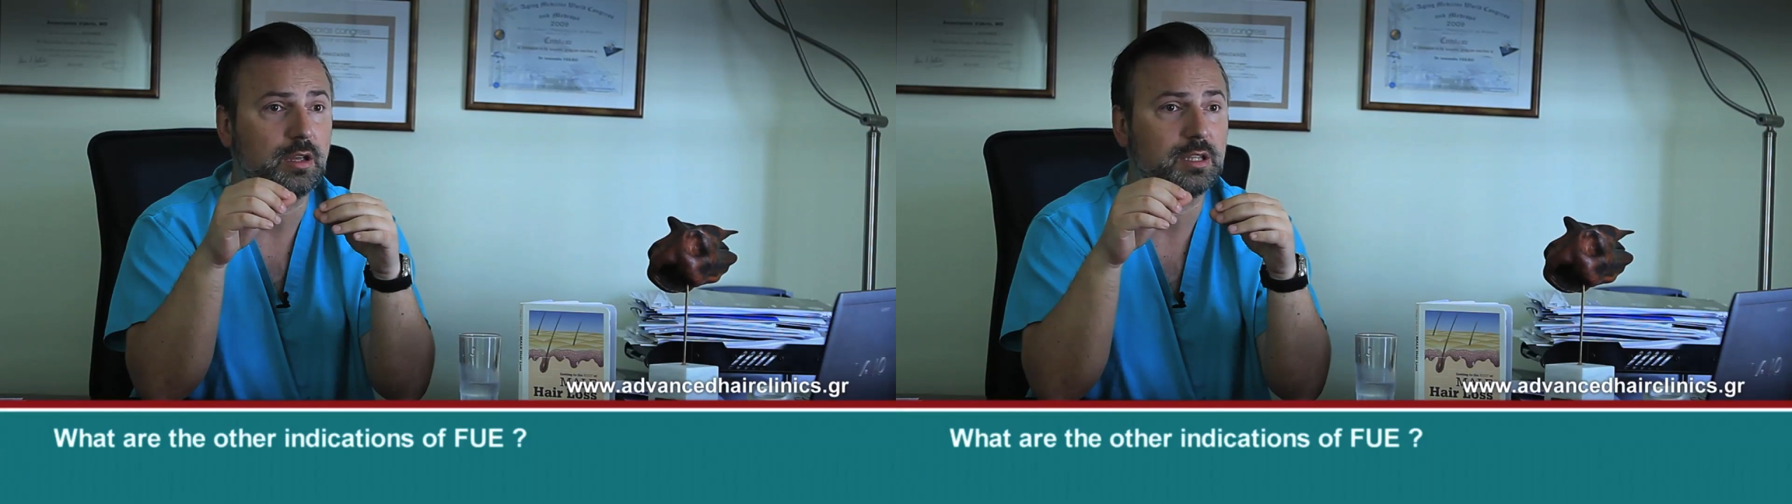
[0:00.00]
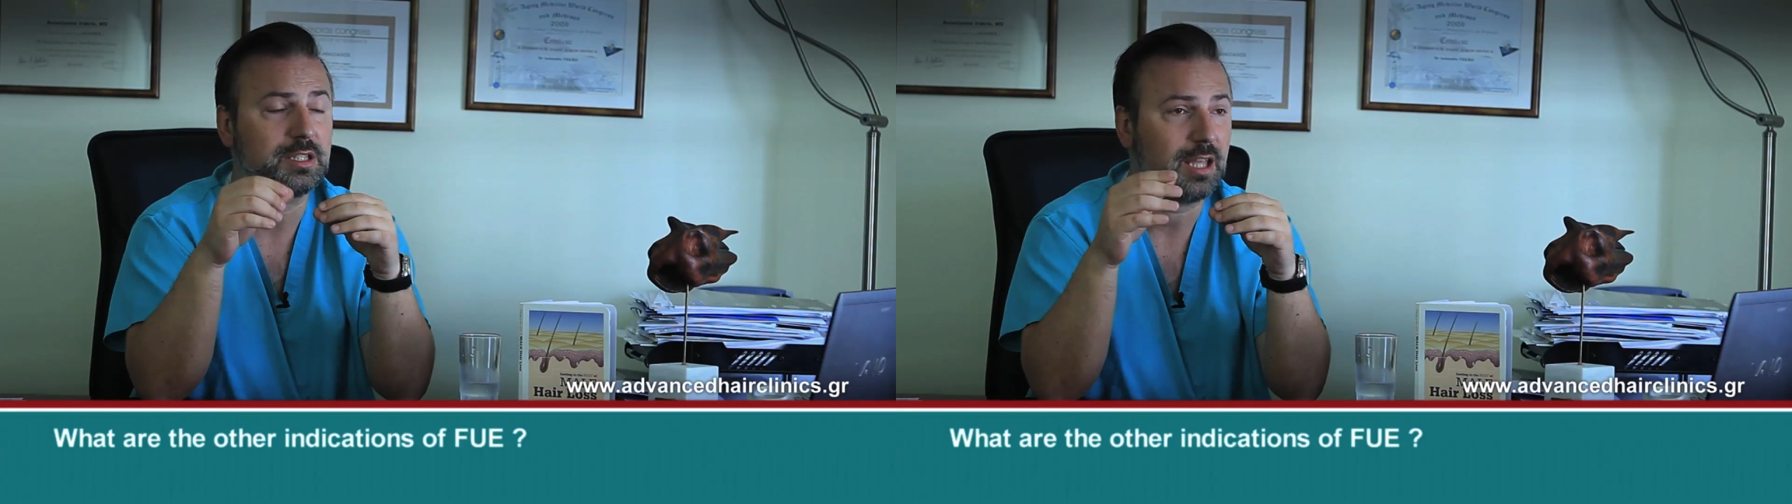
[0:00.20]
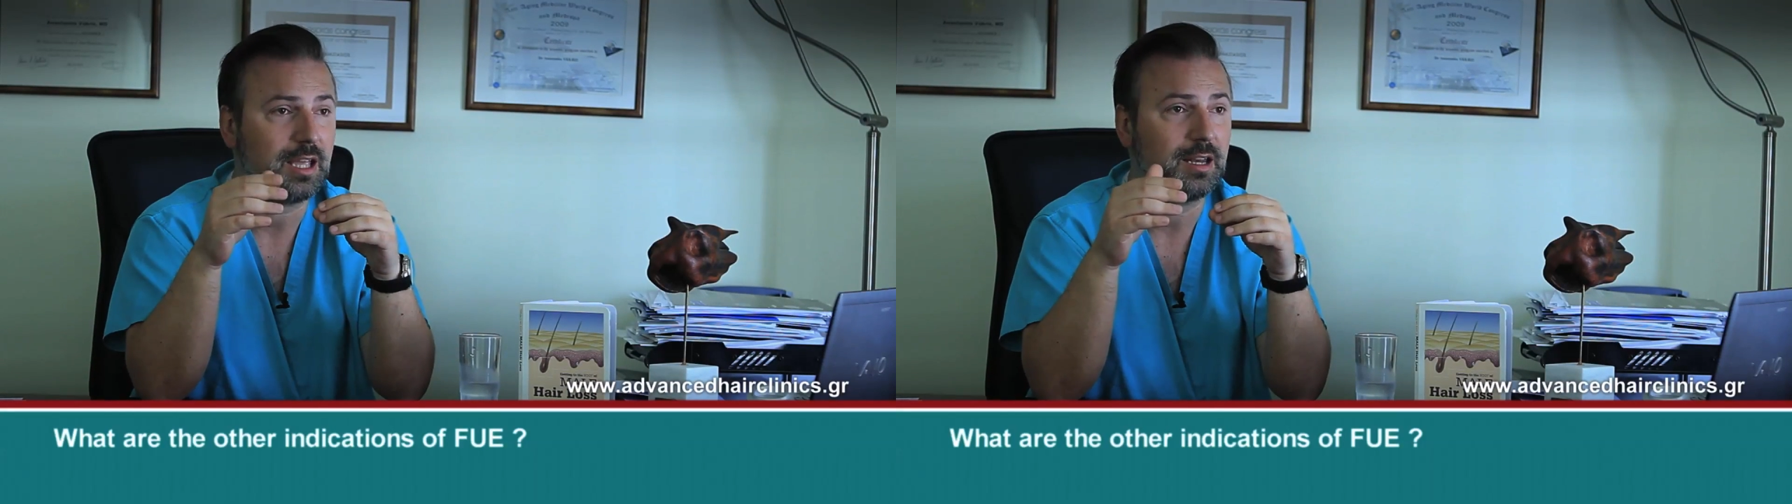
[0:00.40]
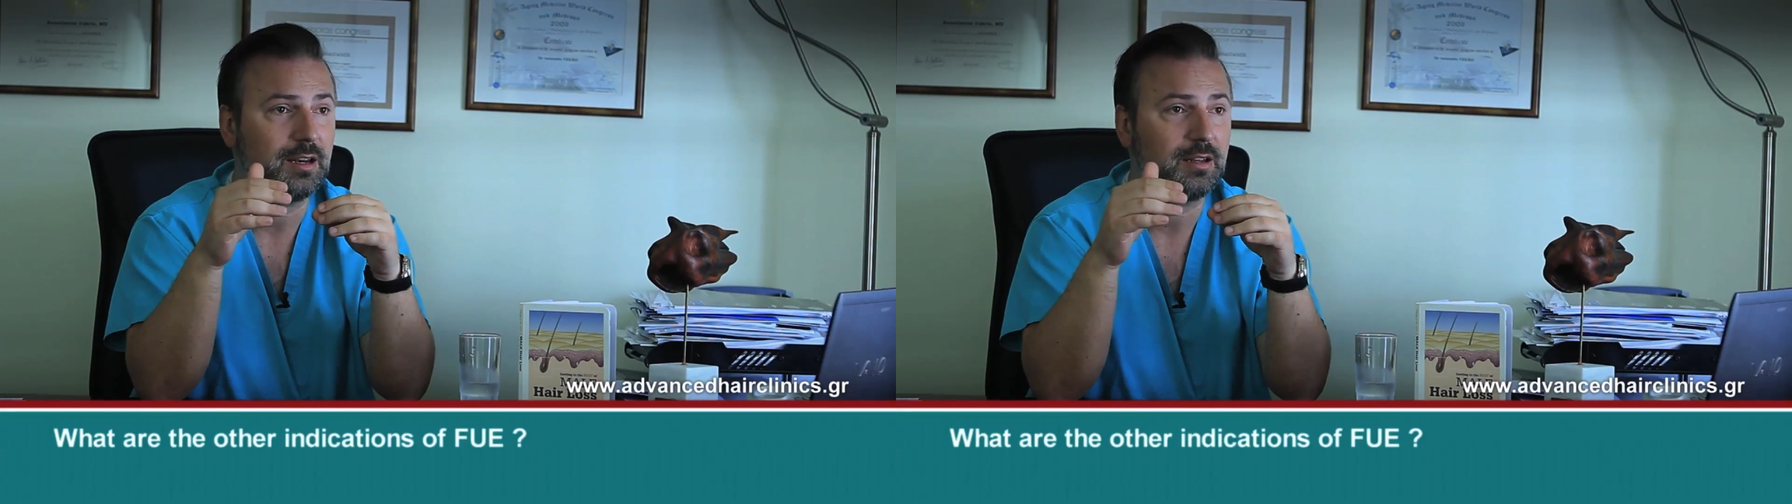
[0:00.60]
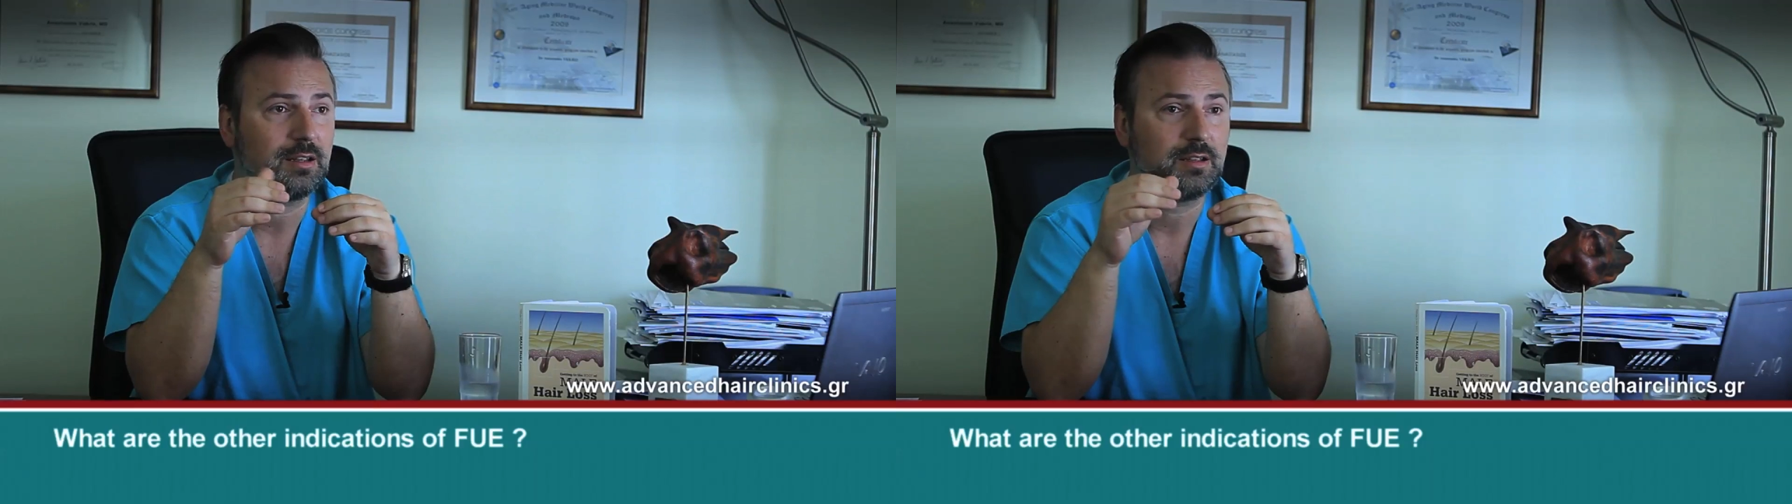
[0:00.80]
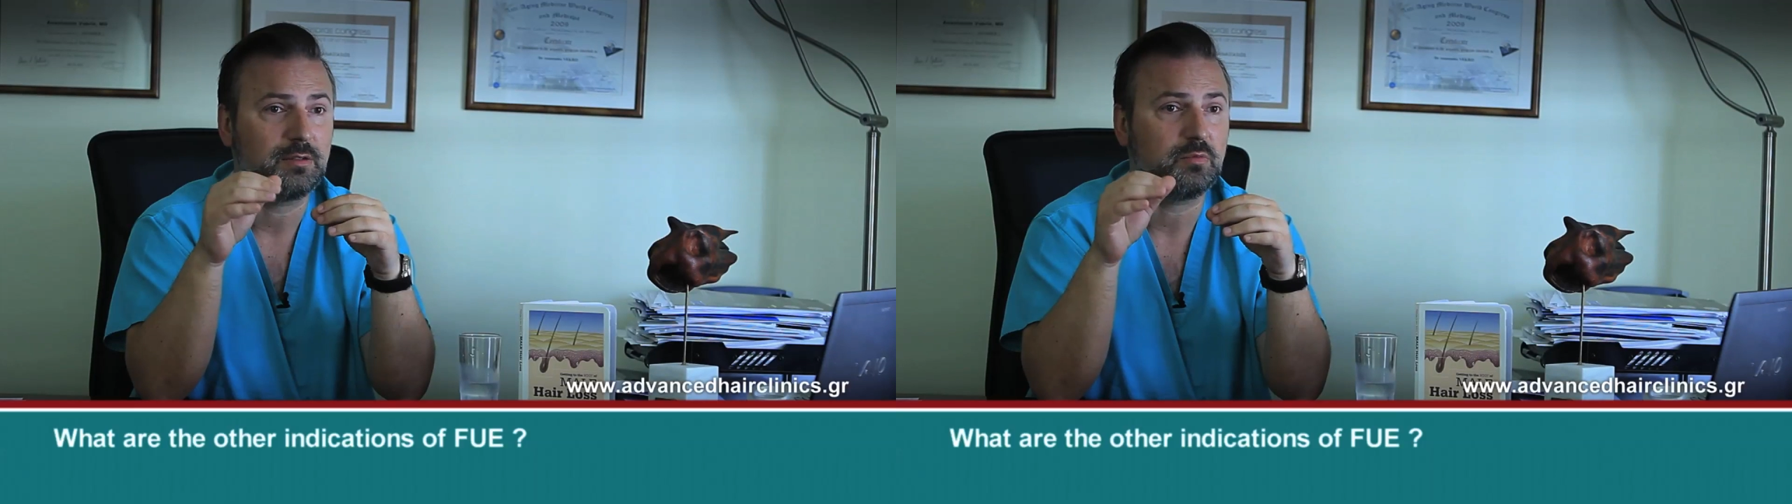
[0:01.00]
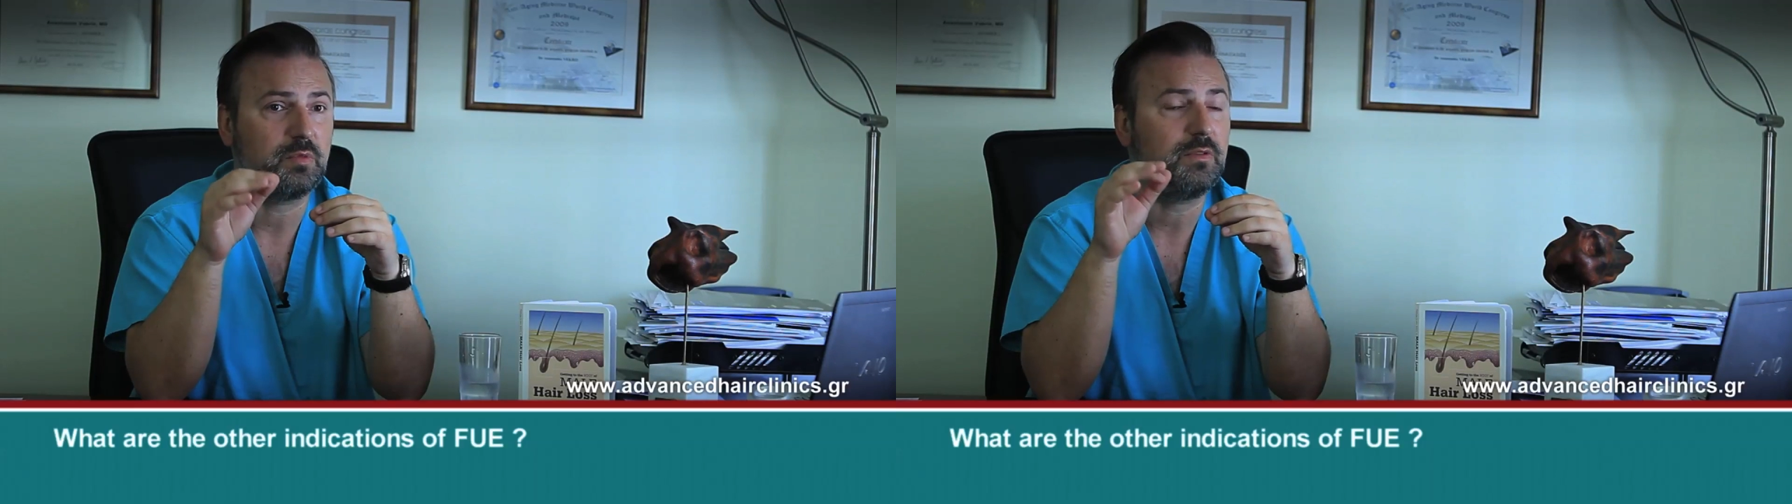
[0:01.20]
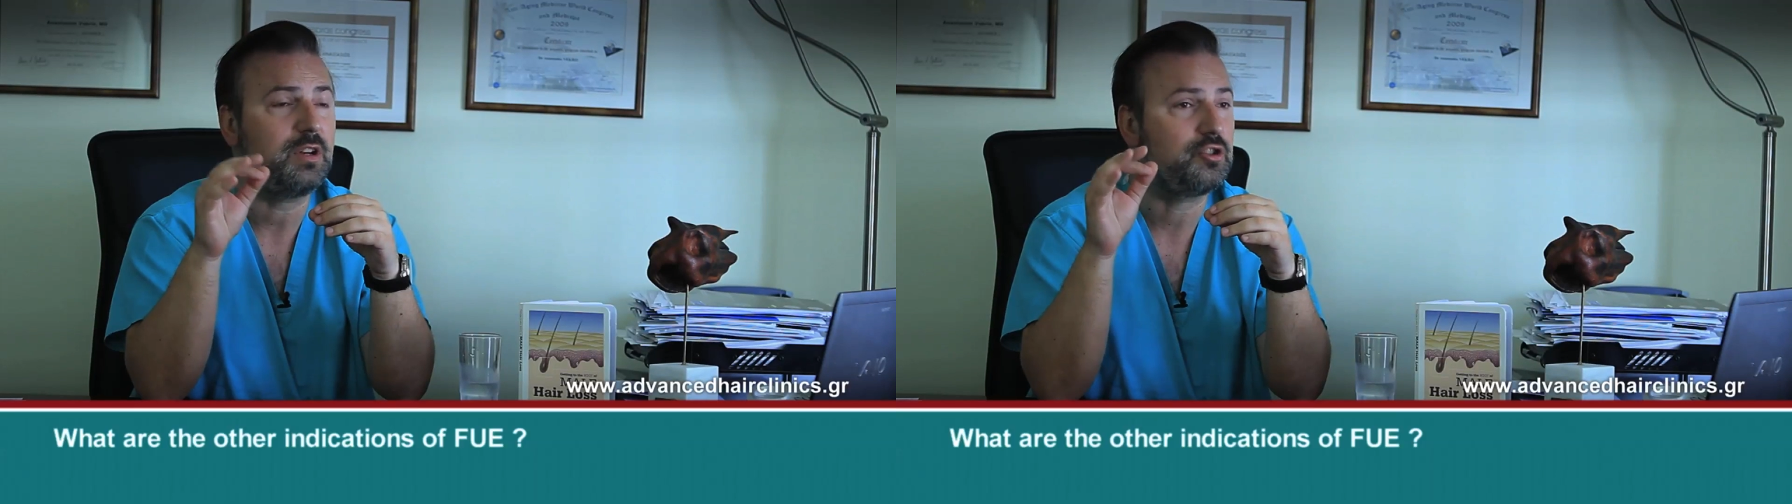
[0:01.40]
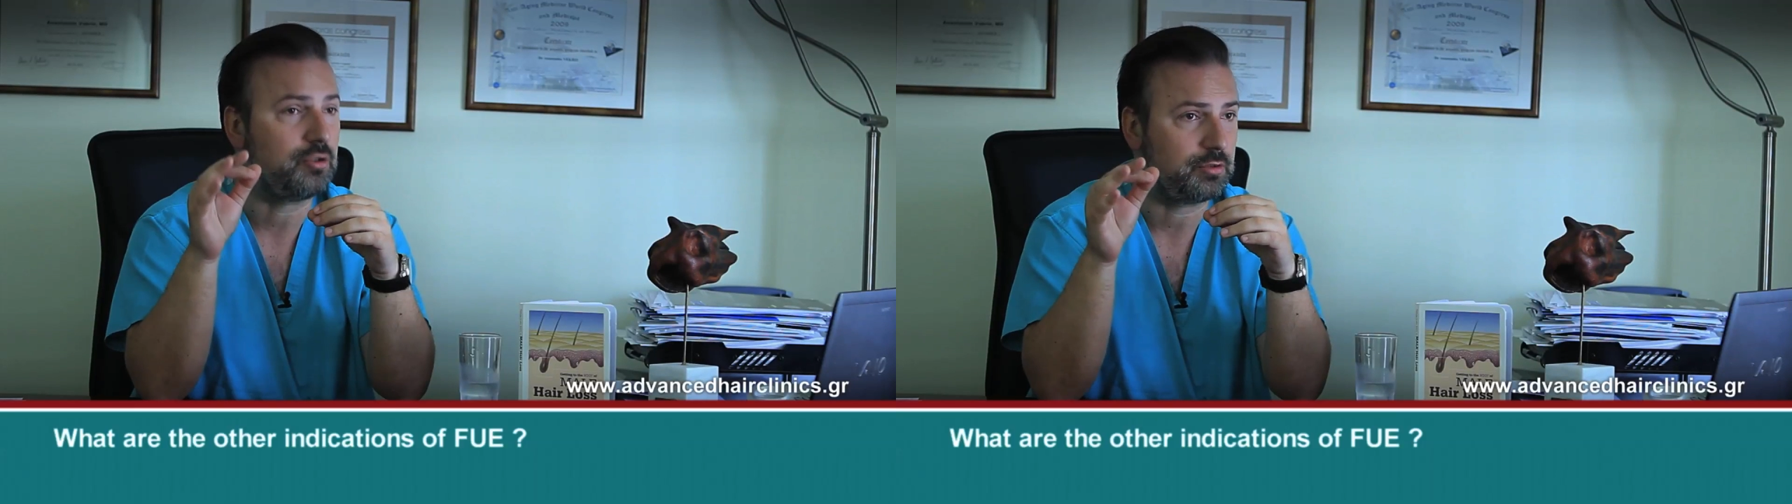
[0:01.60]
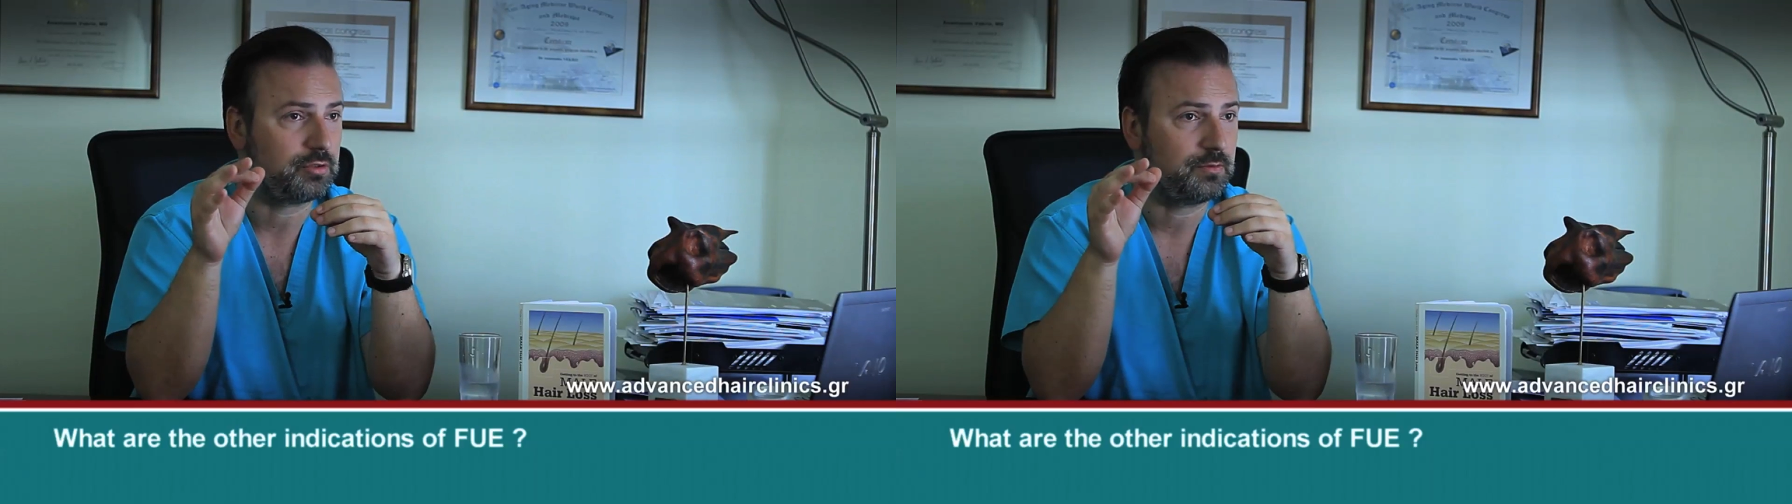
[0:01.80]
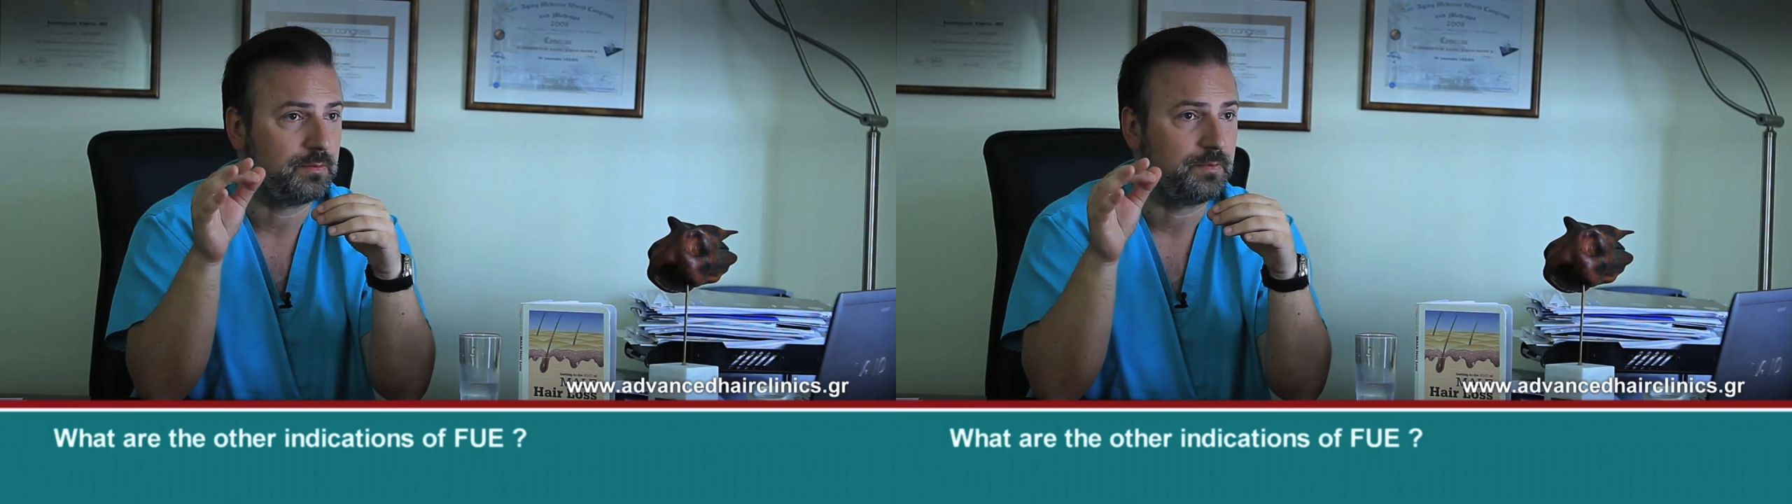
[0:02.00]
style be very short.